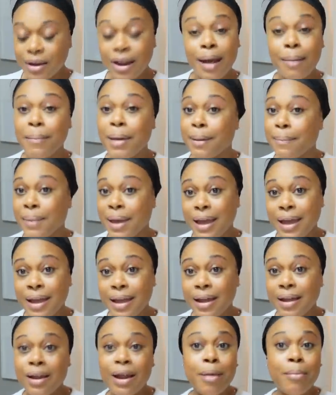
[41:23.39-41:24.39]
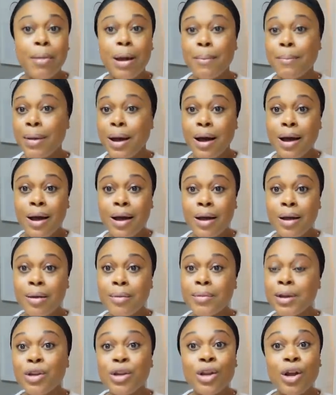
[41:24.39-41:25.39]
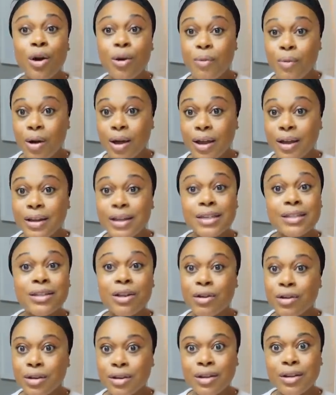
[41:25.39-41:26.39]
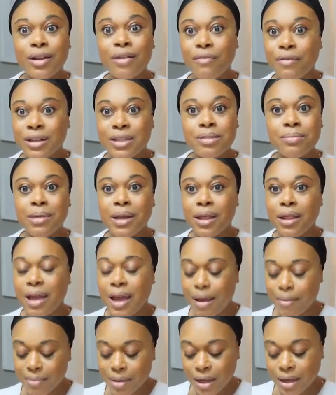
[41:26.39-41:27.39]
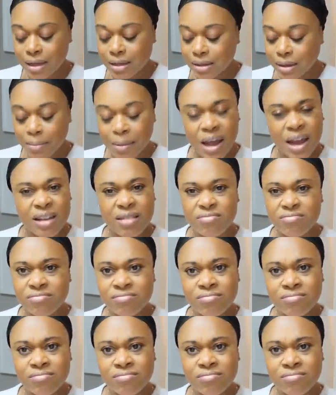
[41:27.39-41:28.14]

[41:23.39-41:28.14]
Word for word: Not my man, not my mom, no one is gonna convince me of that because I'm like,